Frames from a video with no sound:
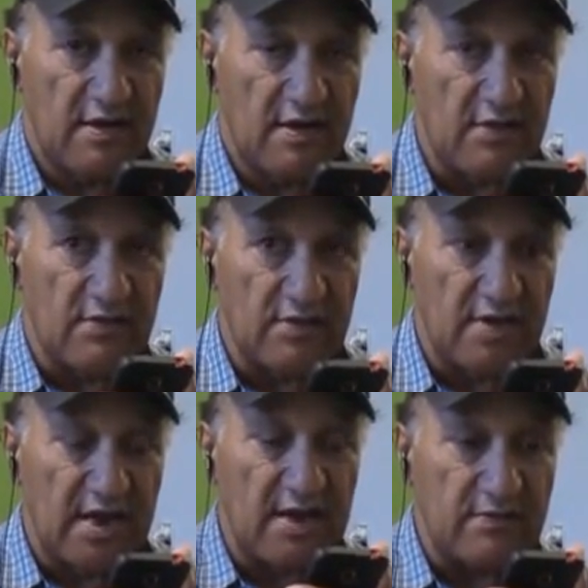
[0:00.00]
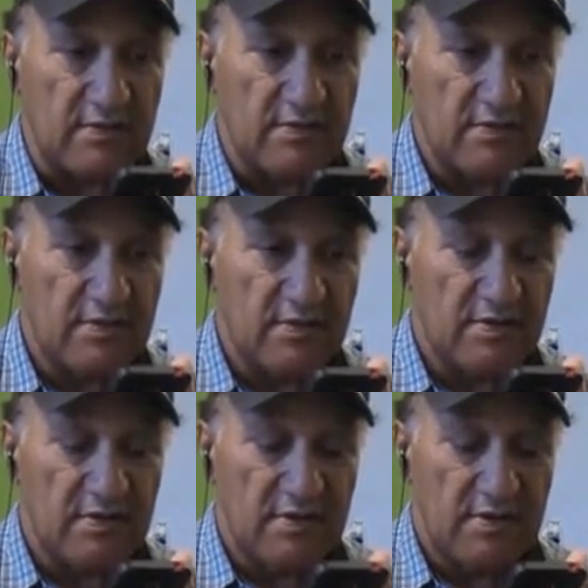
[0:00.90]
Oh, hello.
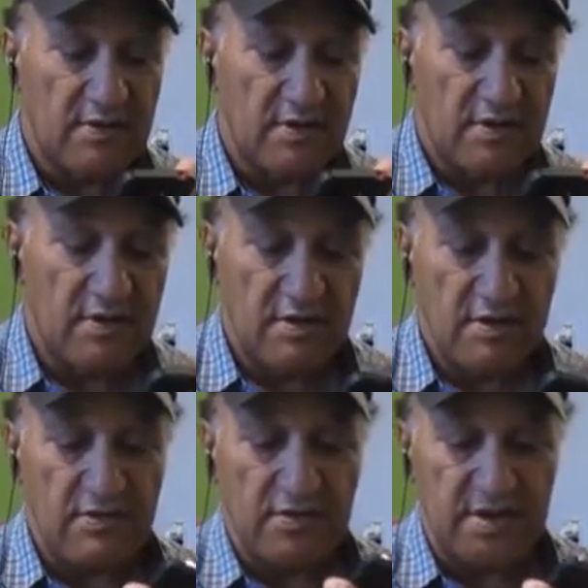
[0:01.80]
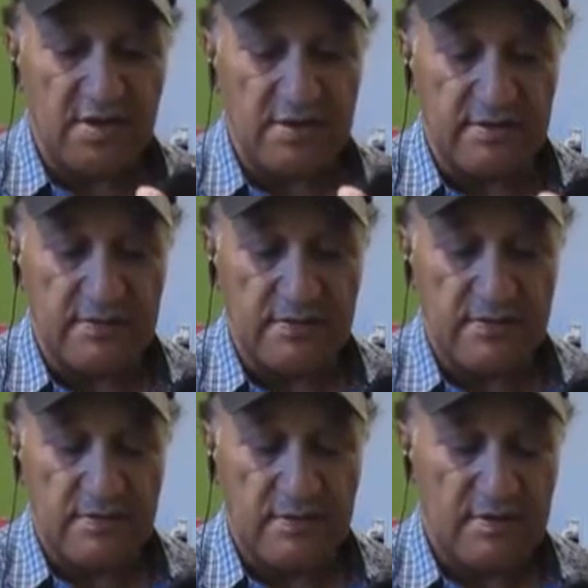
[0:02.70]
Oh, you got it.
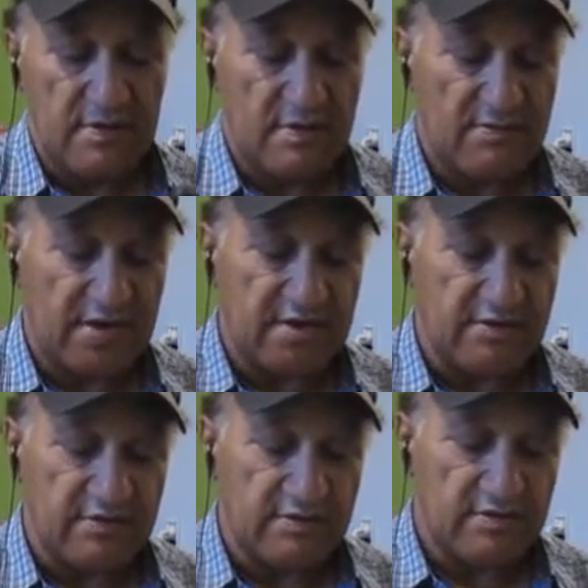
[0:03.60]
Whakadu.